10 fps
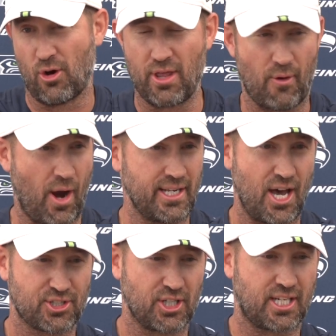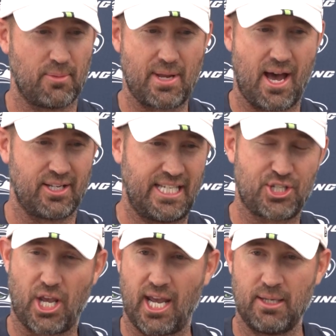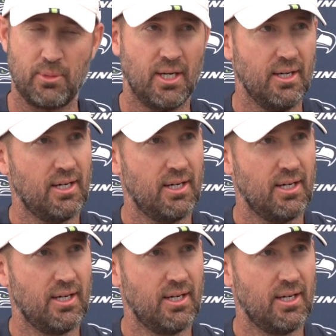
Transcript: know that right now. It's going to come down to each game.